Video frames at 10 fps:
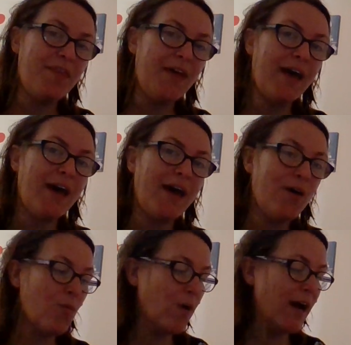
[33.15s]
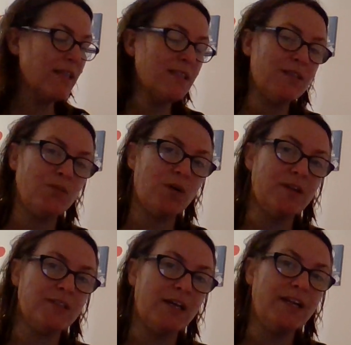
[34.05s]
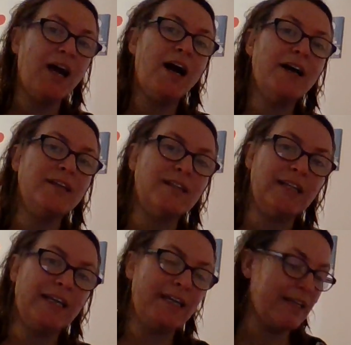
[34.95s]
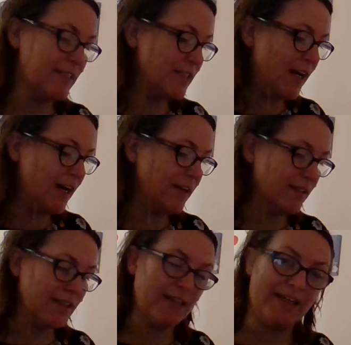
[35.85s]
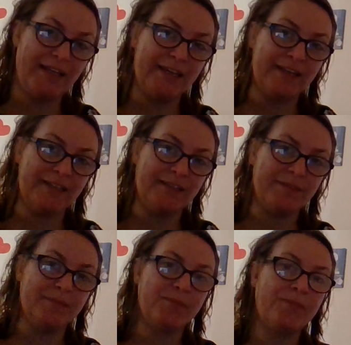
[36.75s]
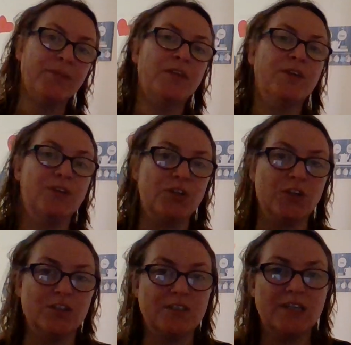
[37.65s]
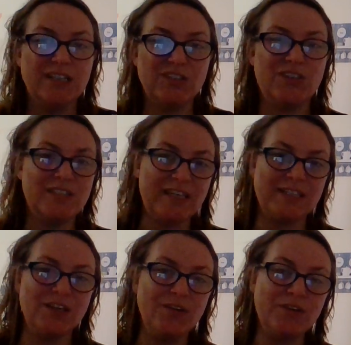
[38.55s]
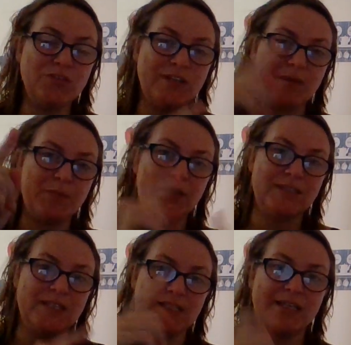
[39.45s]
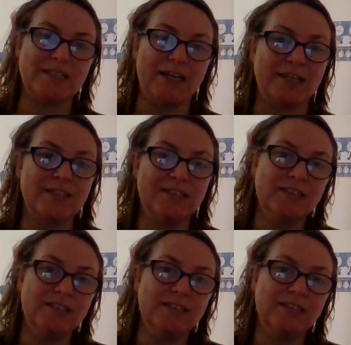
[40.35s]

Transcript: There once was an ugly duckling. Good. So you see it's only tricky because it zigzags.